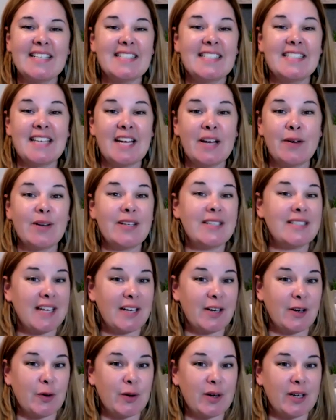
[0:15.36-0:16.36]
Today, I want to
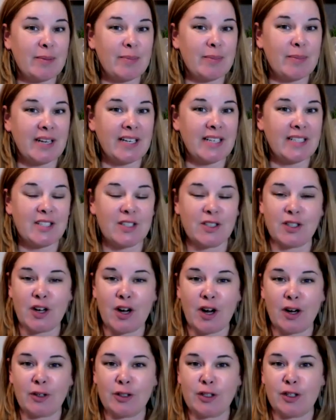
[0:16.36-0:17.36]
take a quick minute to
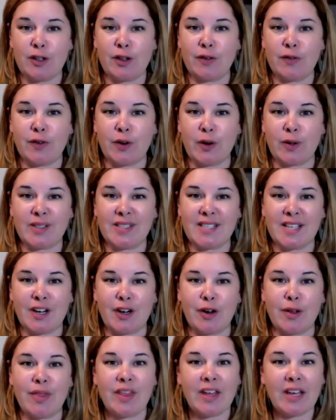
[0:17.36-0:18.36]
talk to the folks that
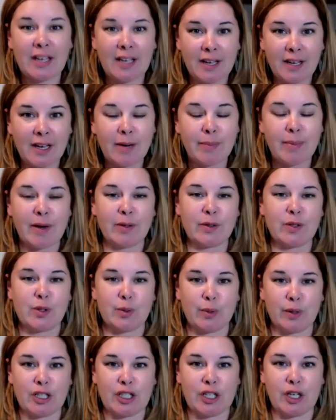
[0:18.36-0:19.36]
are thinking about
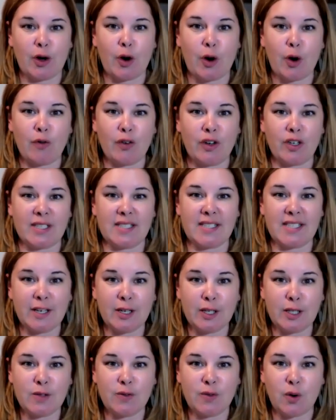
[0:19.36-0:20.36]
switching over to
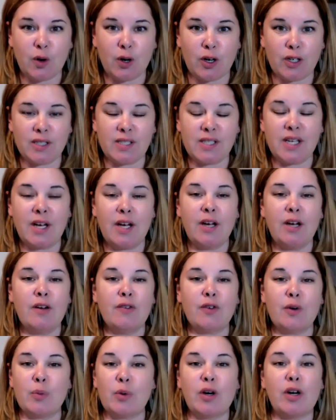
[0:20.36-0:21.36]
Salesforce
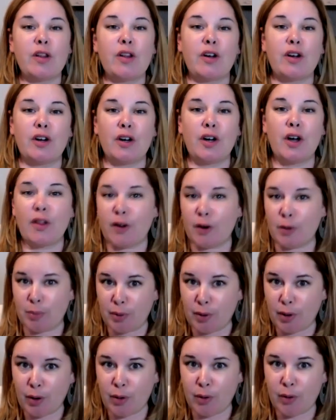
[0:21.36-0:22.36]
from one of their other
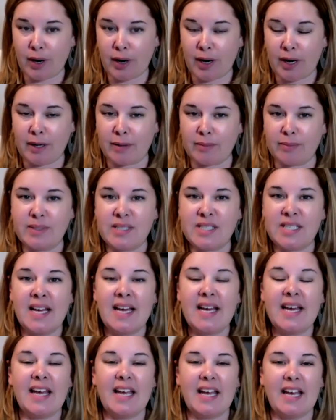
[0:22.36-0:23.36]
programs,
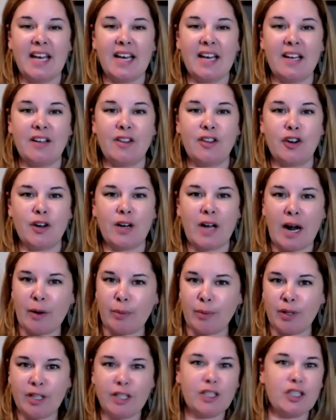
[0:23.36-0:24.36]
and they're not
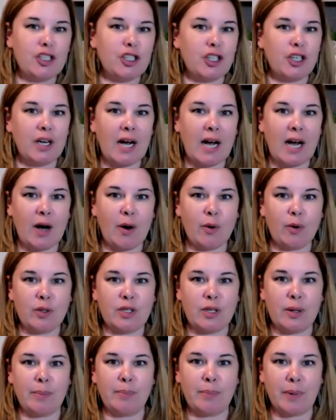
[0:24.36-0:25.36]
really sure how
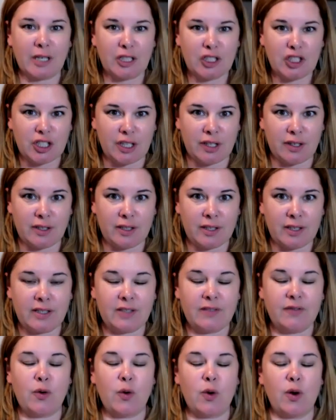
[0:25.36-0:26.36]
to budget
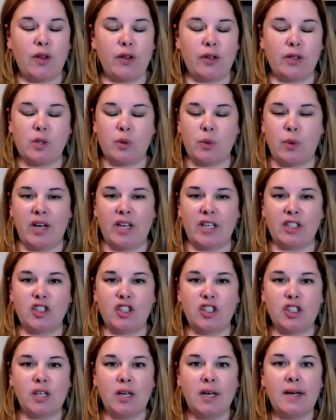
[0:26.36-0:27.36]
for the
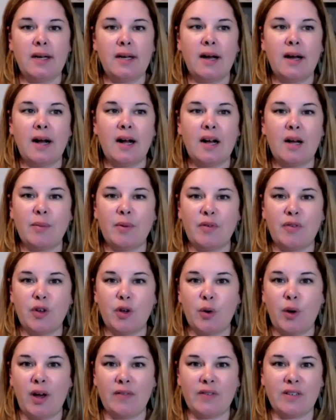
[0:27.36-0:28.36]
switch. If
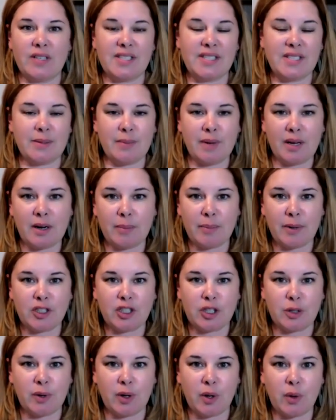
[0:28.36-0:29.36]
you have to submit a
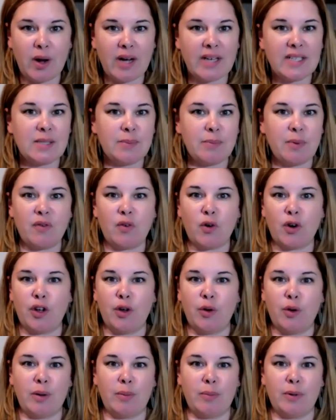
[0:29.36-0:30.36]
budget request before
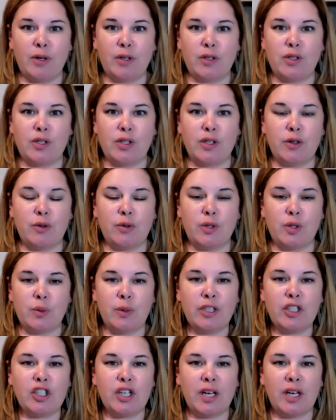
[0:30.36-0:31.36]
you can pursue
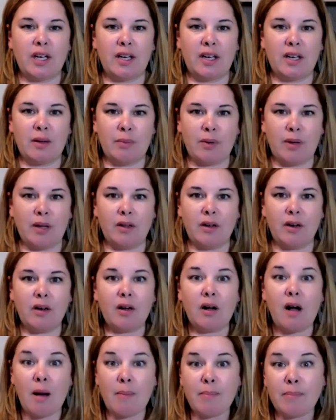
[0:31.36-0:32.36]
switching, it can be a little
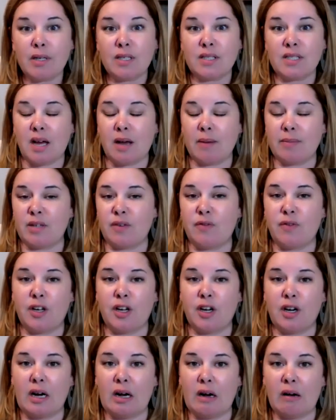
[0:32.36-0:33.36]
cumbersome to
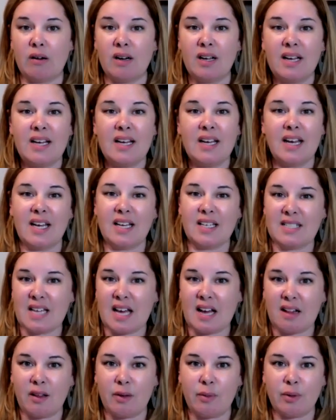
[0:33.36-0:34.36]
figure out
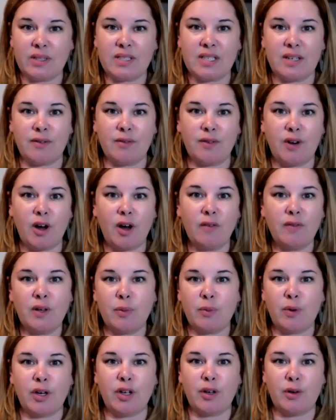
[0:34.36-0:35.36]
exactly what's involved and
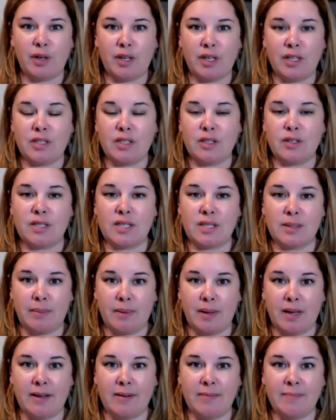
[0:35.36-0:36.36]
what you need to
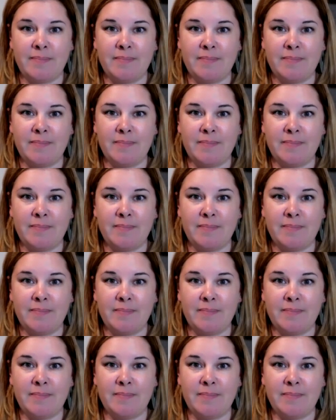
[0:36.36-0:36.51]
submit.